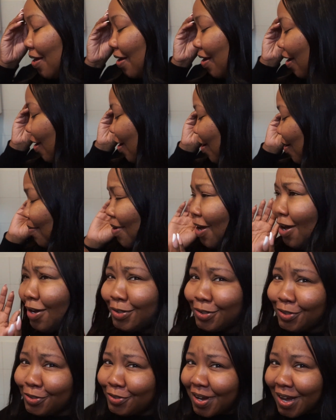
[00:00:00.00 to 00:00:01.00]

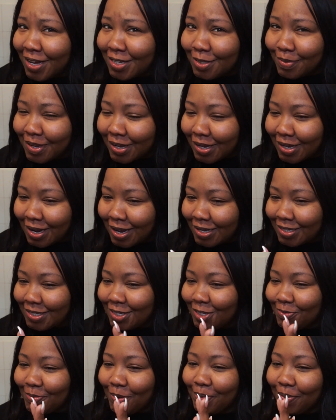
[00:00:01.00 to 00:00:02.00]
How do you guys make it? I
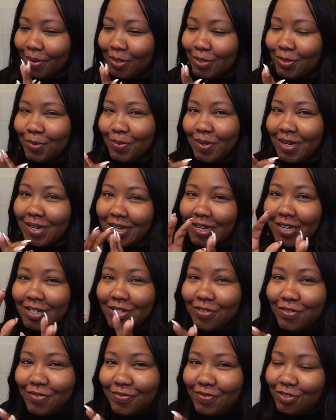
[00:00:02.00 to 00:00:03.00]
see two people doing the
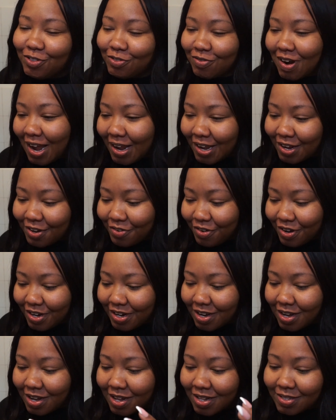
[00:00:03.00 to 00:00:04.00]
dry
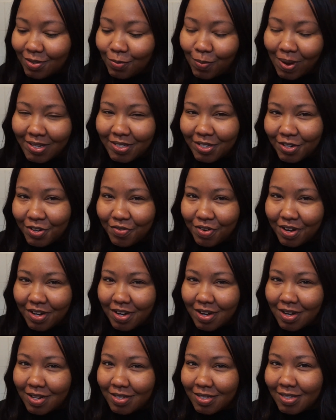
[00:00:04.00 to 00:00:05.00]
ingredients, wet
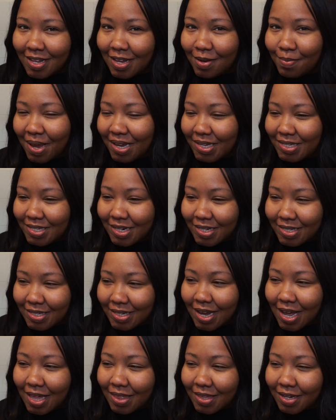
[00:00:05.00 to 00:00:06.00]
ingredients, then mixing it
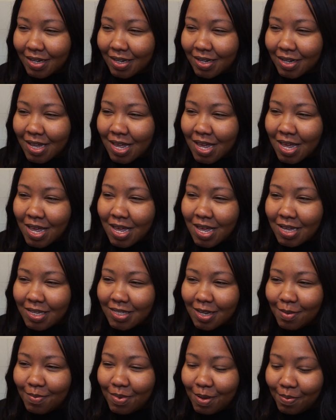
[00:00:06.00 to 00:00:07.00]
together.
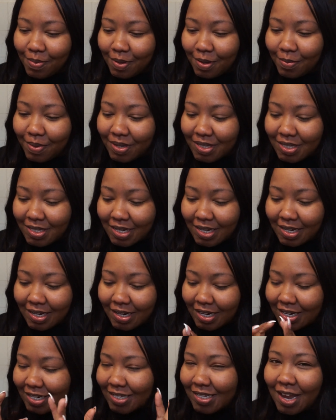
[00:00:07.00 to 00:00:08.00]
Some people put
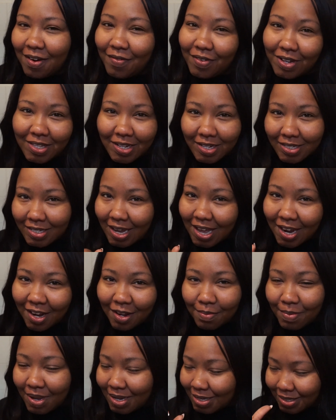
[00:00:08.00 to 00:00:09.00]
in just everything together
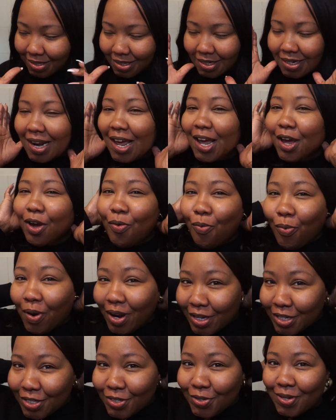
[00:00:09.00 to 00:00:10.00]
and mixing it. Like,
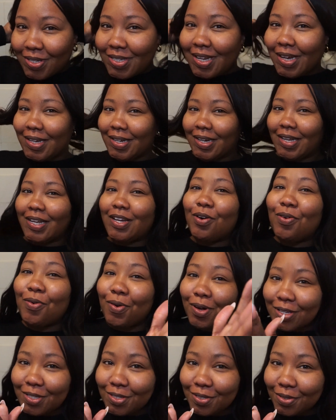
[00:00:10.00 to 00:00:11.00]
what is your technique?
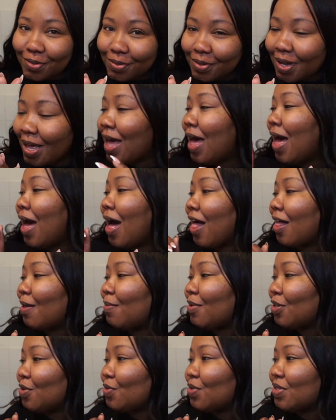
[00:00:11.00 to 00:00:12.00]
Also, I'll
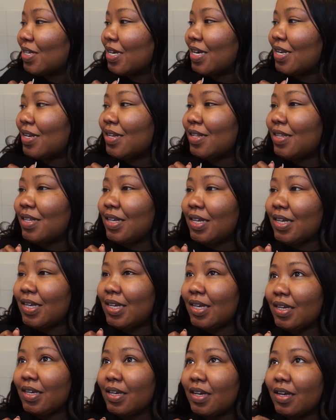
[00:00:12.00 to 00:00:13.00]
be using
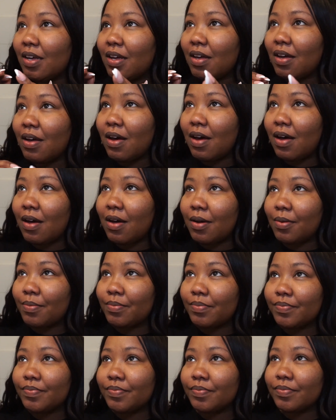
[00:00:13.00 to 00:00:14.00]
the,
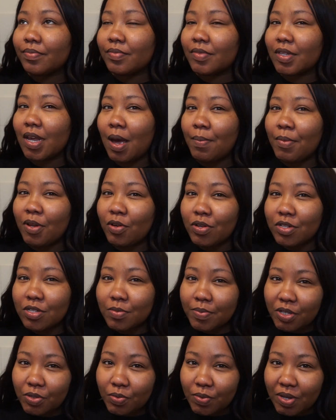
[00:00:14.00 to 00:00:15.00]
I'm not going
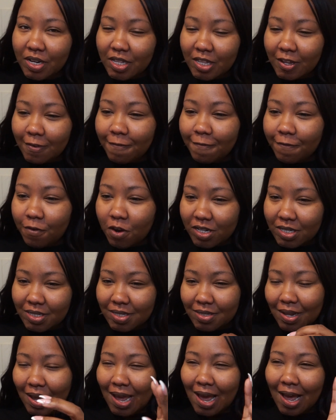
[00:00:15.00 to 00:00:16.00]
to be doing the
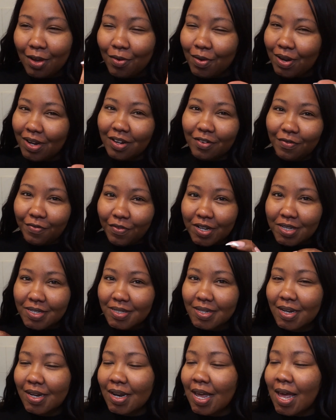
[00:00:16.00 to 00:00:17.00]
frost, I call it
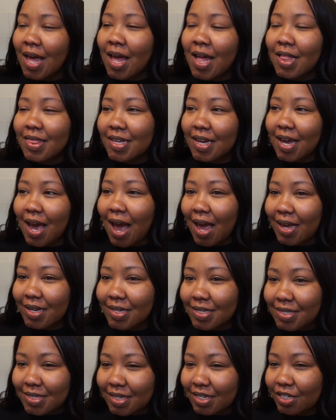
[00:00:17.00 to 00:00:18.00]
frosting, the
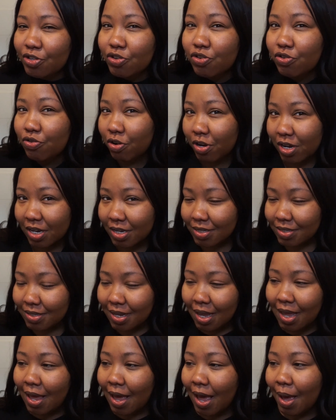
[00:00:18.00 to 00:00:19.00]
icing
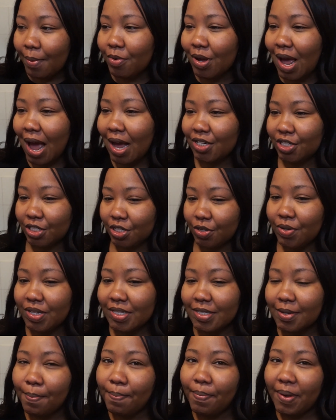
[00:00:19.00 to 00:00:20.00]
cross. And we're actually
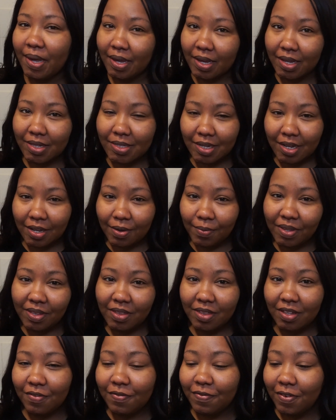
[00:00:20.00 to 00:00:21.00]
going to bake it in
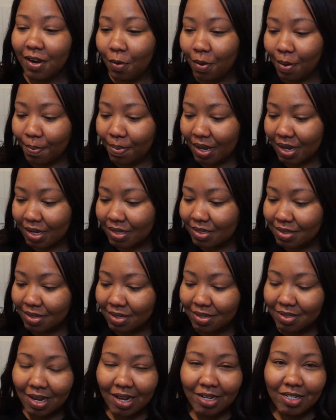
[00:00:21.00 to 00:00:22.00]
with the flour paste
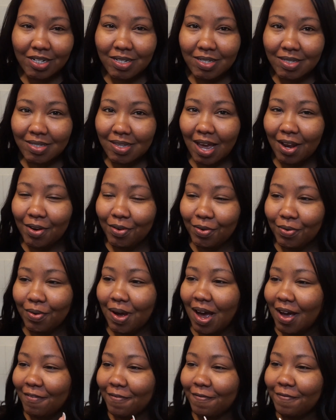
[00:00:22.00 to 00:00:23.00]
because I just find it
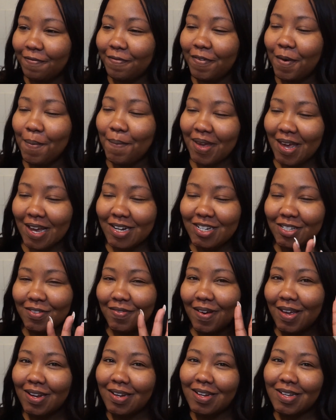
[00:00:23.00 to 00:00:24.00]
looks elevated.
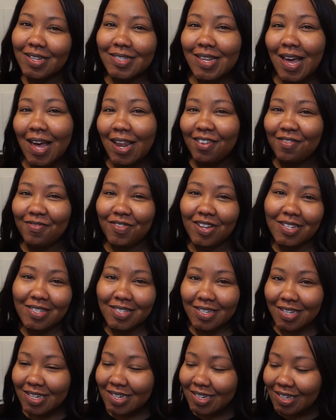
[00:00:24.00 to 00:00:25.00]

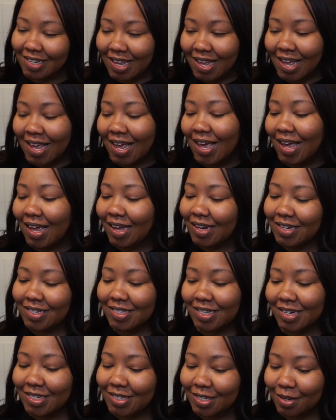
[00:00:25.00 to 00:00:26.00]
It
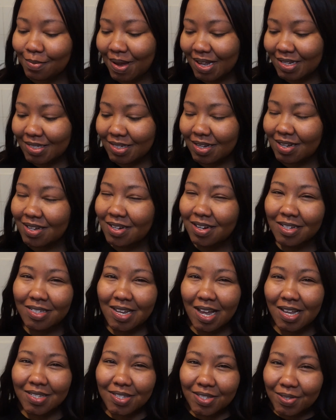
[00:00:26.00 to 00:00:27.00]
looks a little better, not
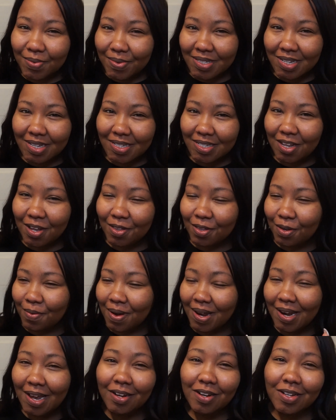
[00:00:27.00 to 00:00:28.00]
as sweet as the other
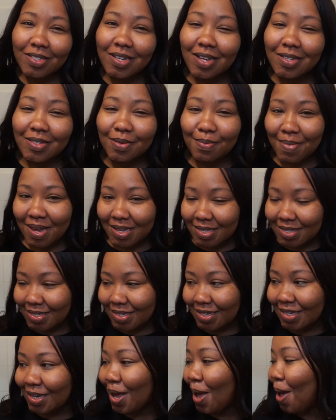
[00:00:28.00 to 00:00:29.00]
one and not as
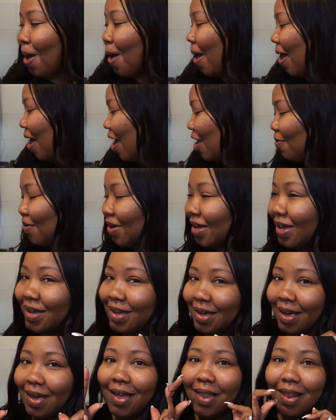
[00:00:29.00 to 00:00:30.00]
messy. Anyway,
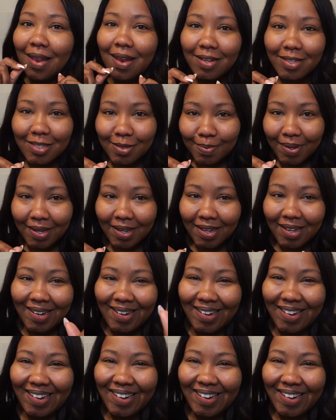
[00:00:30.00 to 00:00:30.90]
yeah, let's begin.